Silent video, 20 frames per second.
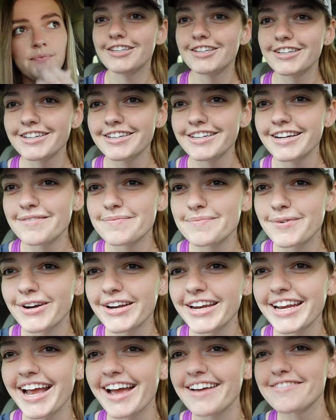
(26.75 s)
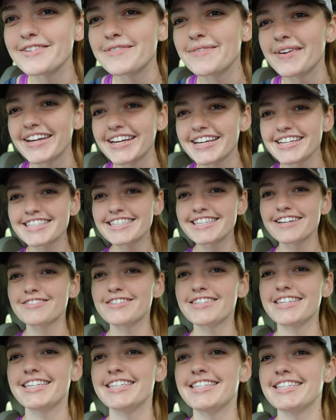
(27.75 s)
Good morning everybody. So
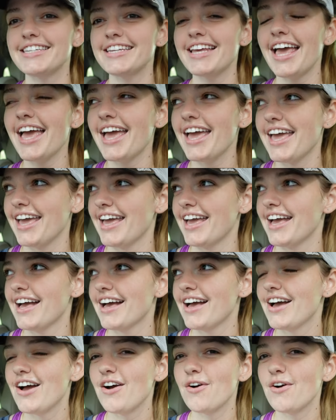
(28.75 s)
today